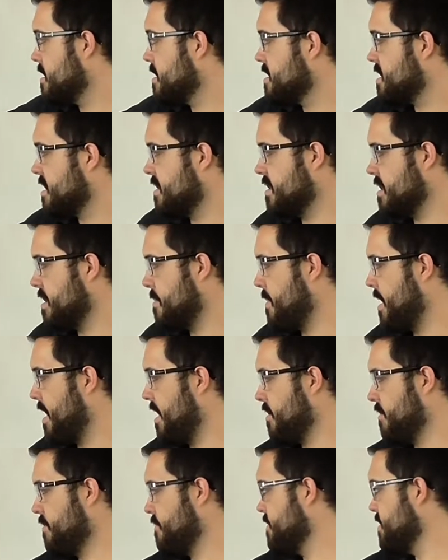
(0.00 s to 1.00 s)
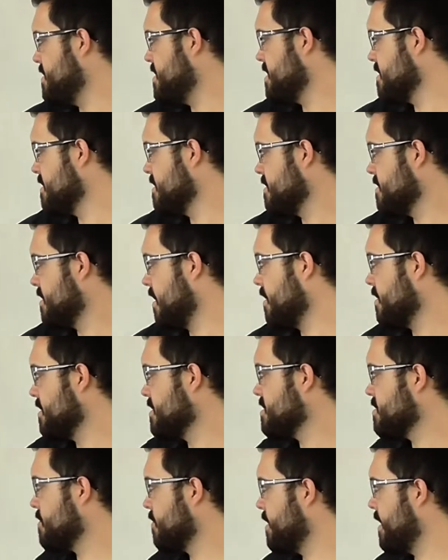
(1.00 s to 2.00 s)
so the amount of New Zealand
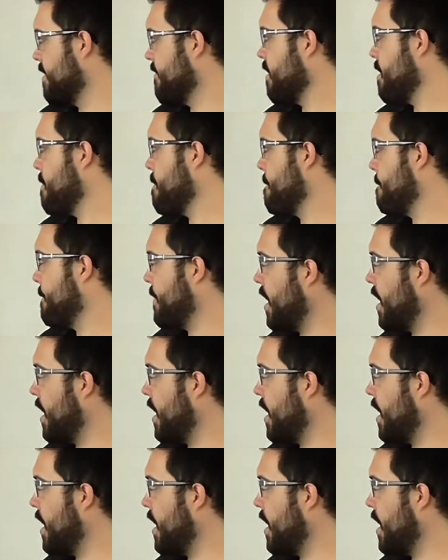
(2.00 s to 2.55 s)
dollars or whatever,